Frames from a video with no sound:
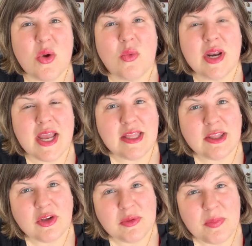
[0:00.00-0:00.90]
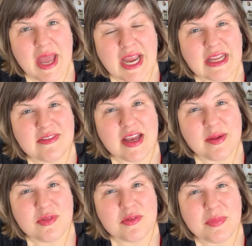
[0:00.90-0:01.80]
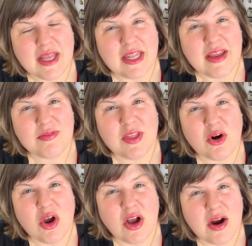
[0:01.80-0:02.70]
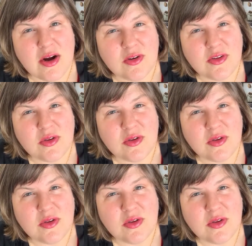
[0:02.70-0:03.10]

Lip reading: When I look back at times in my life that are hard,